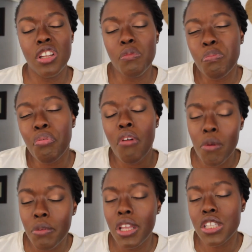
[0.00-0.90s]

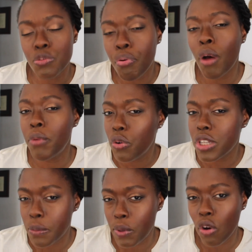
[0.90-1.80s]
it's probably
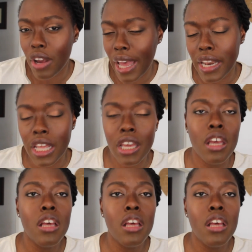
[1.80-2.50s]
going to be organic,